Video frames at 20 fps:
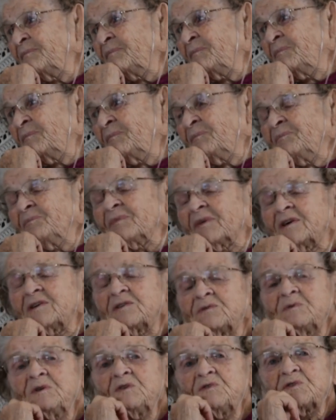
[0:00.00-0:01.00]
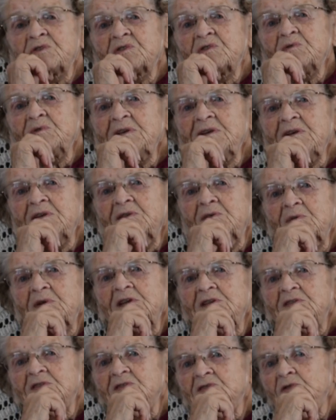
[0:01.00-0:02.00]
Because we used to go in on the way
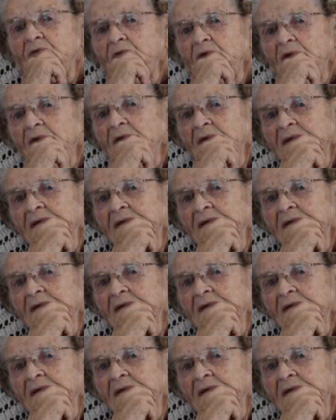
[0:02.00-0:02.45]
to school.